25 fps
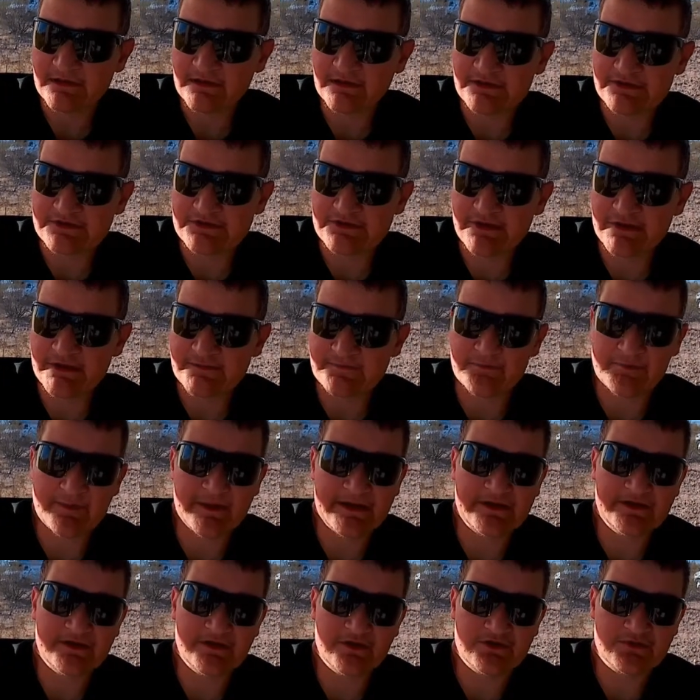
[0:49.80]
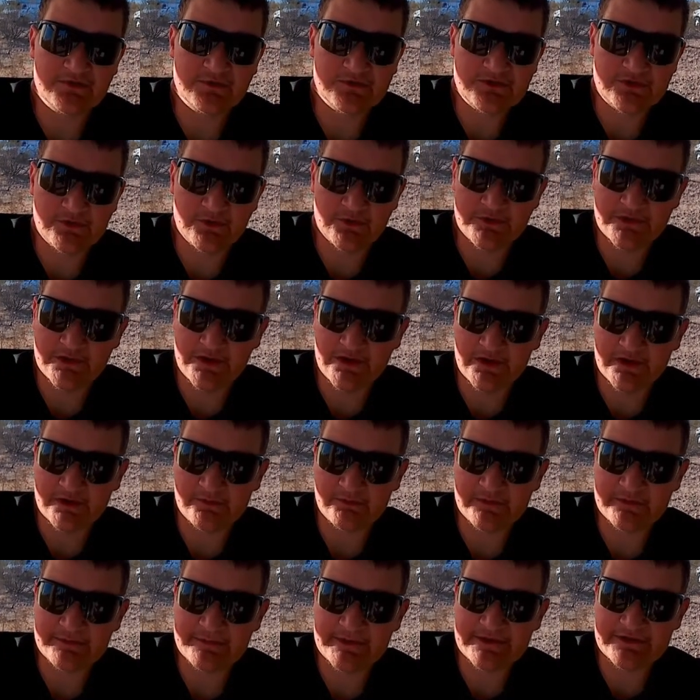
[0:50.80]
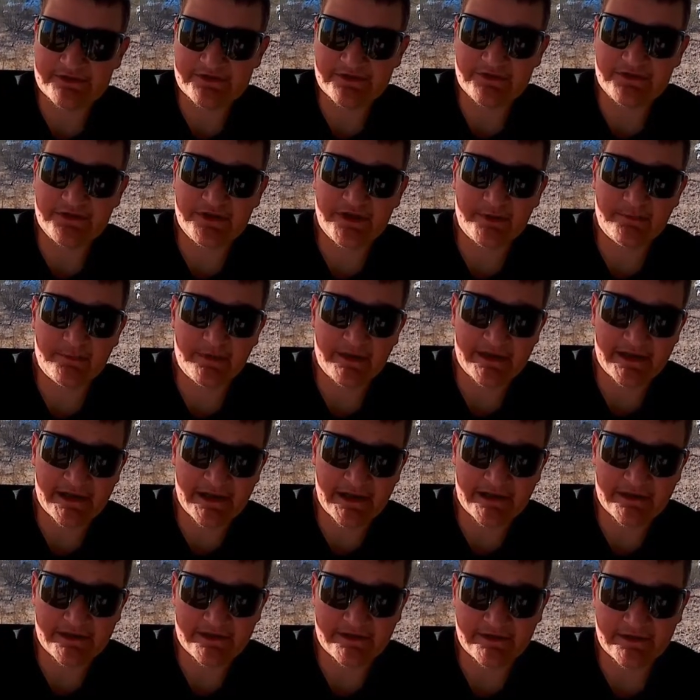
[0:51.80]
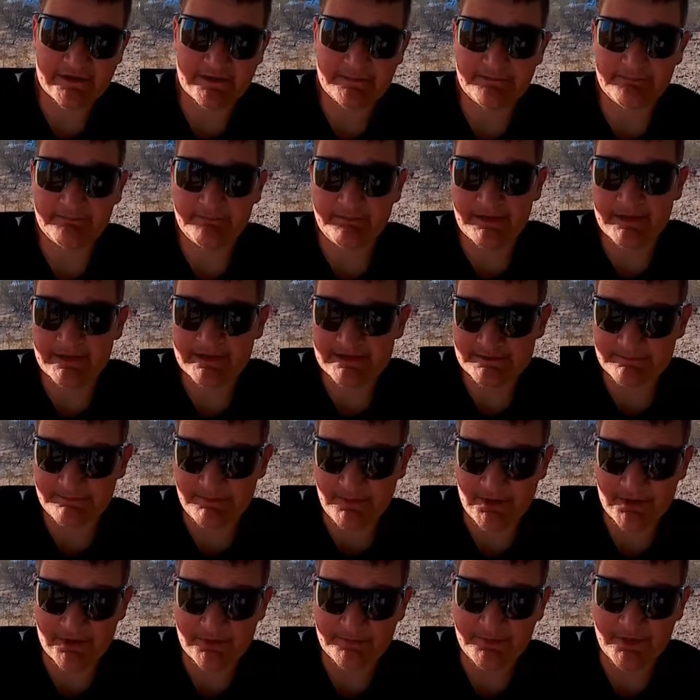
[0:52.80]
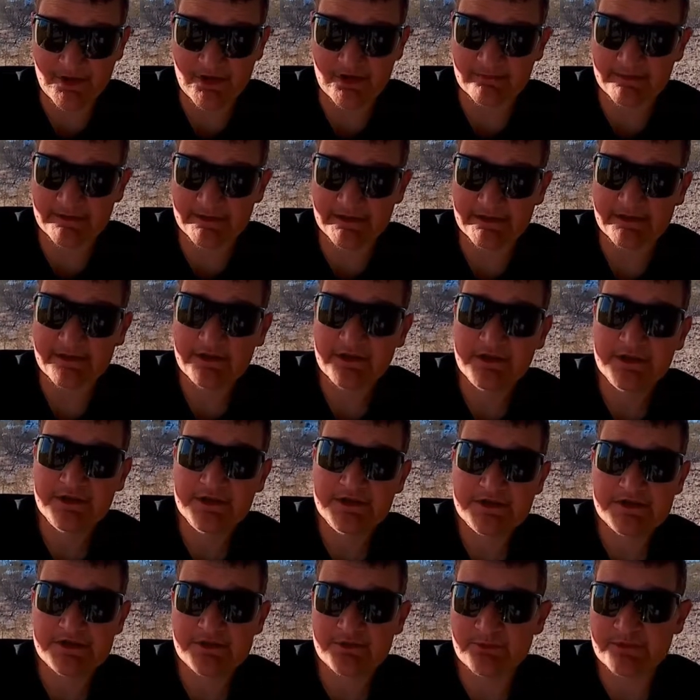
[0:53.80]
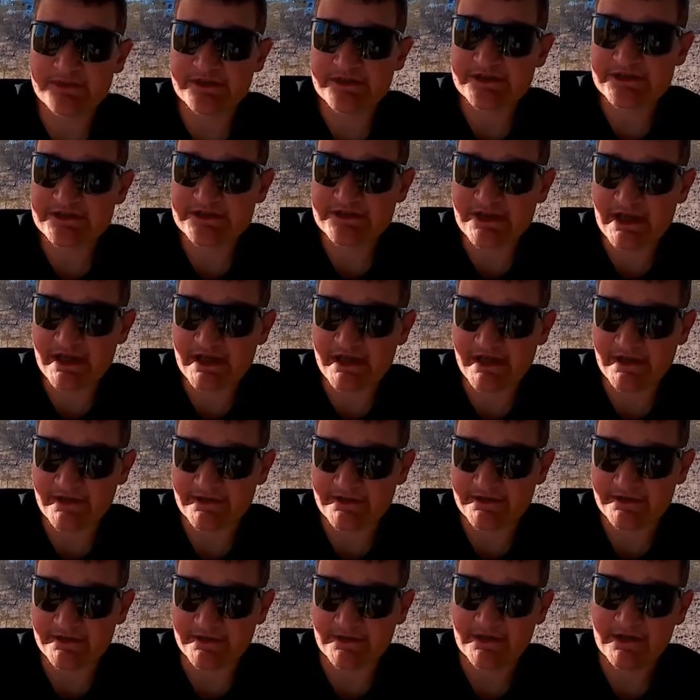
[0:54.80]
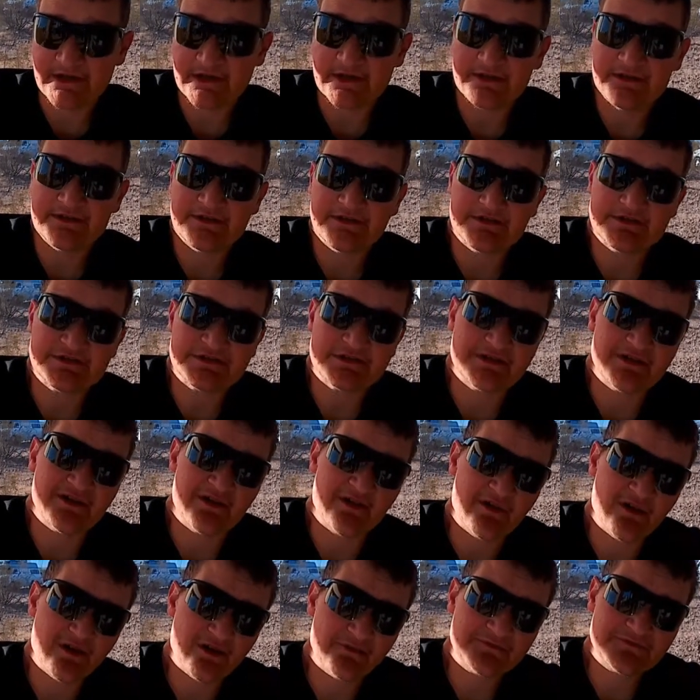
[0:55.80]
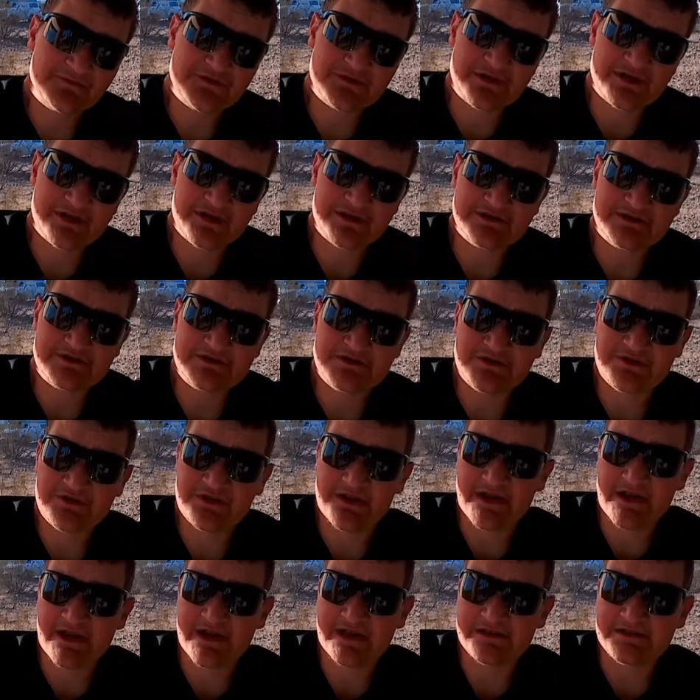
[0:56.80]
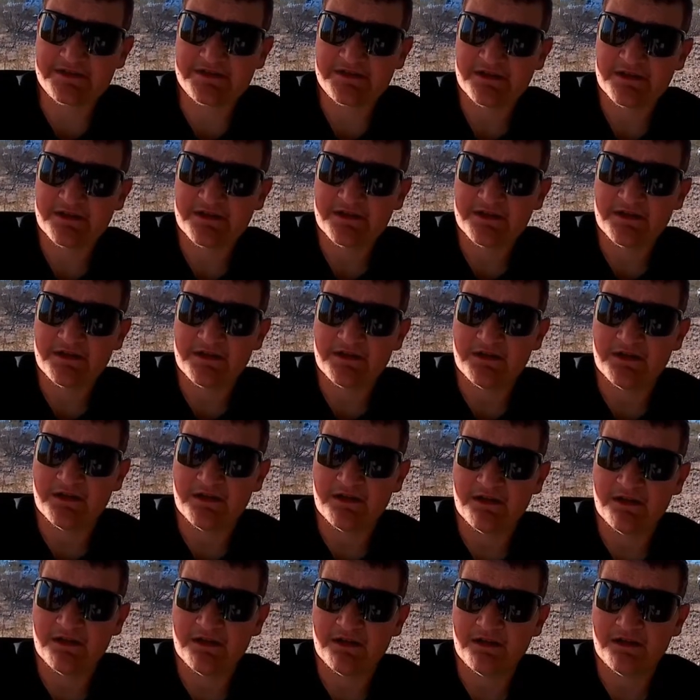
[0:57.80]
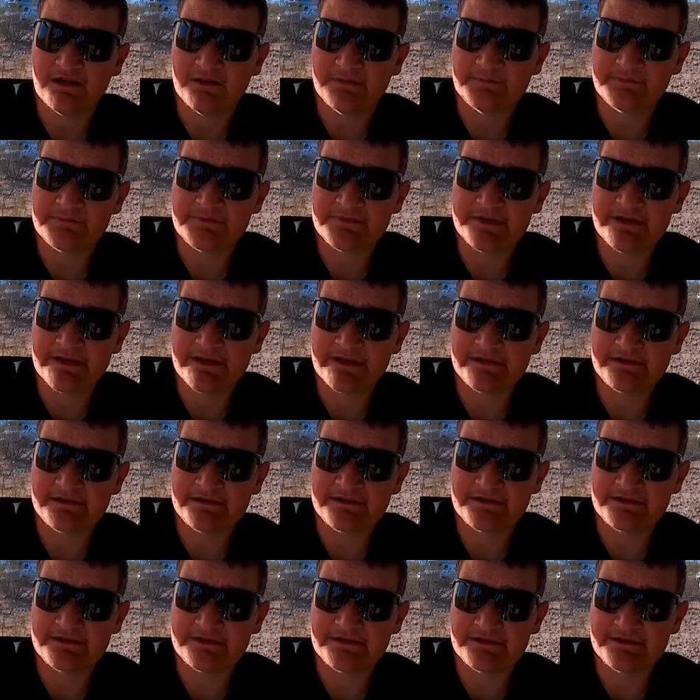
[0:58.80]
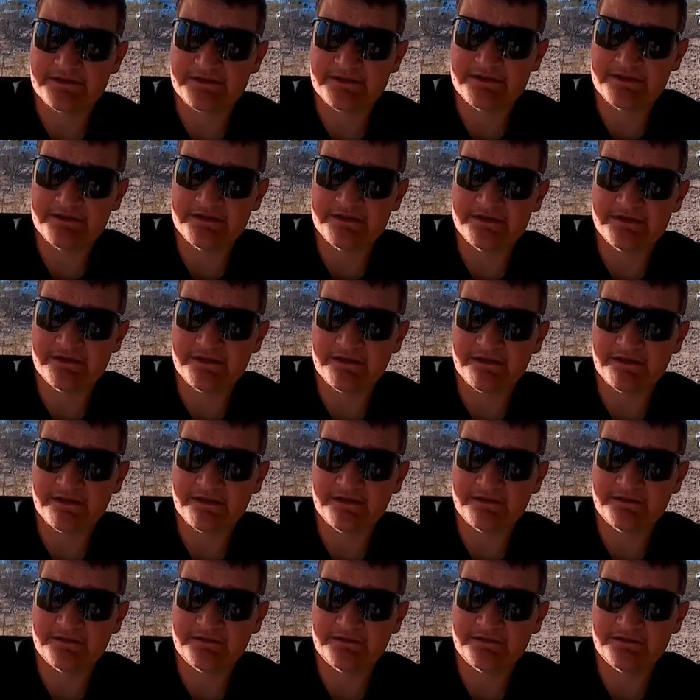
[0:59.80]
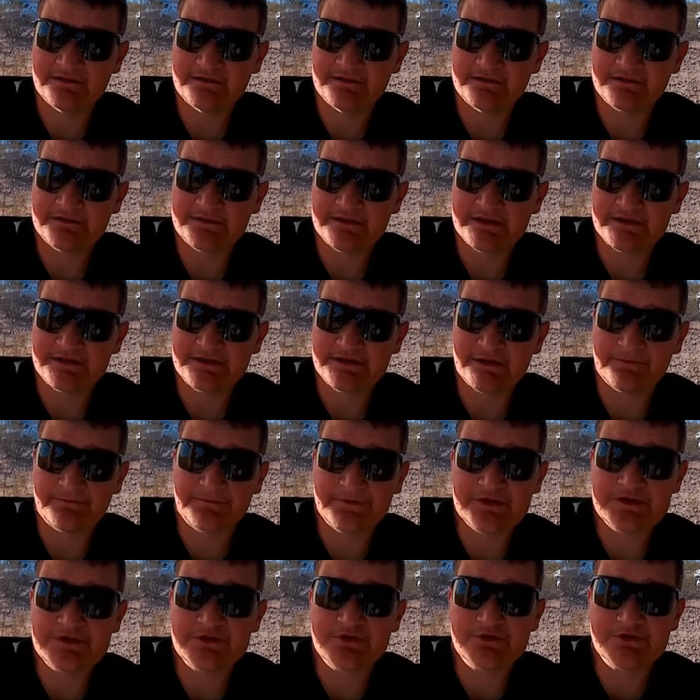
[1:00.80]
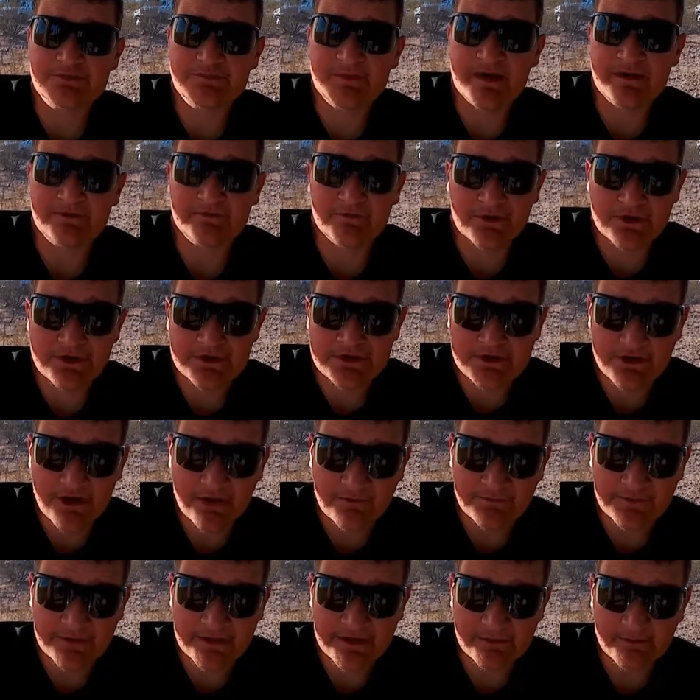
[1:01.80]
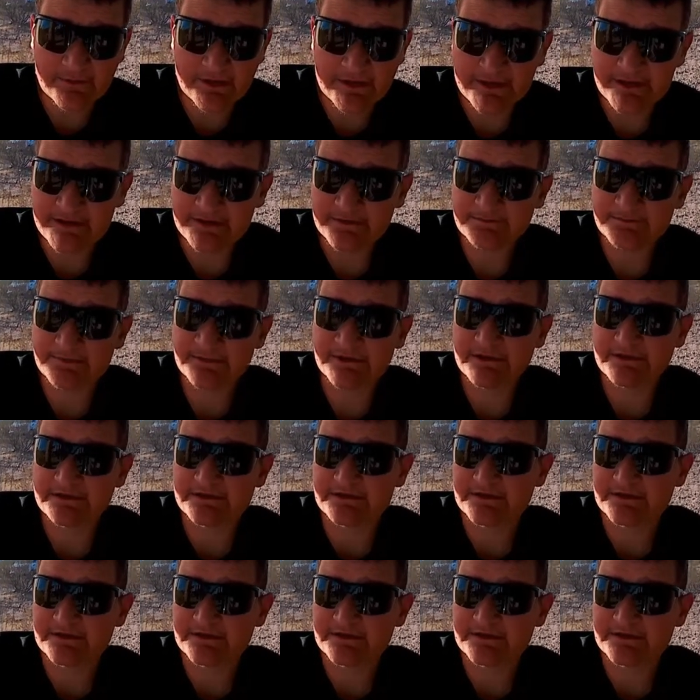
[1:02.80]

so everybody knows what's going on, and we make sure that everybody out here has bought a permit so we can stay out here. There's an off chance that that the officials might run us off anyway, but